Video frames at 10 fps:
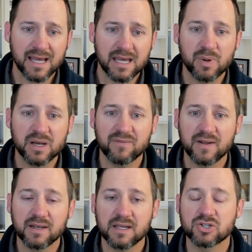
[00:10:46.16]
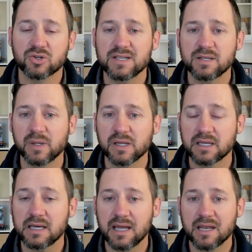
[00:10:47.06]
A second benefit is
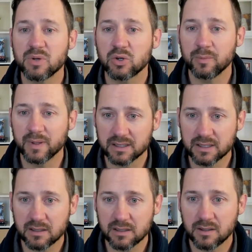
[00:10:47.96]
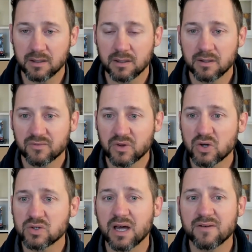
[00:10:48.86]
traceability and immutability.
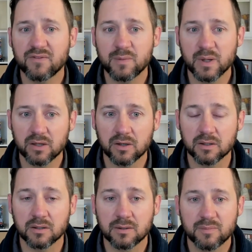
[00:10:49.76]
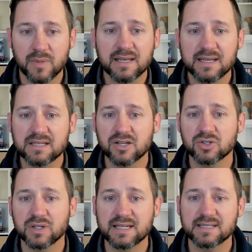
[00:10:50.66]
For those unfamiliar, many
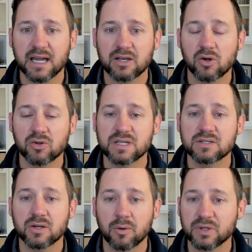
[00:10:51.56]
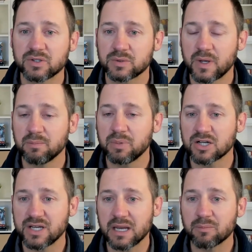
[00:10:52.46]
decentralized technologies are built around
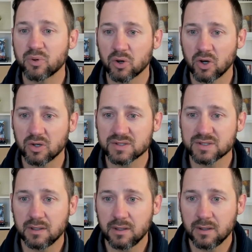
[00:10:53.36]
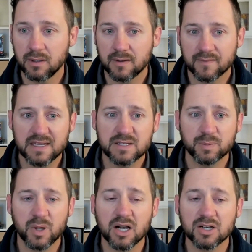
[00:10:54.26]
blockchain protocols.
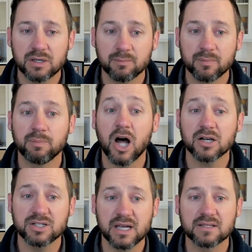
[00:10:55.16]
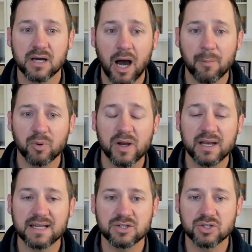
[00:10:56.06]
These blockchains
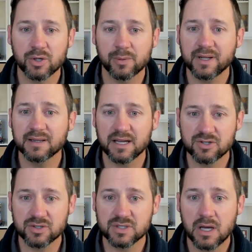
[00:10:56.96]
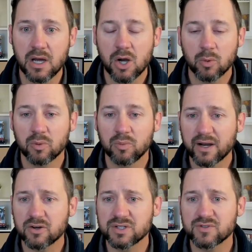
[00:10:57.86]
operate as distributed ledgers
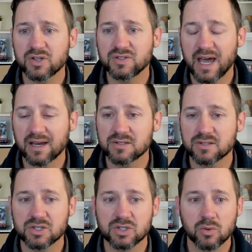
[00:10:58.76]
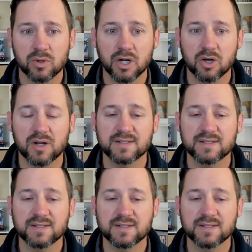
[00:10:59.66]
where records of transactions are stored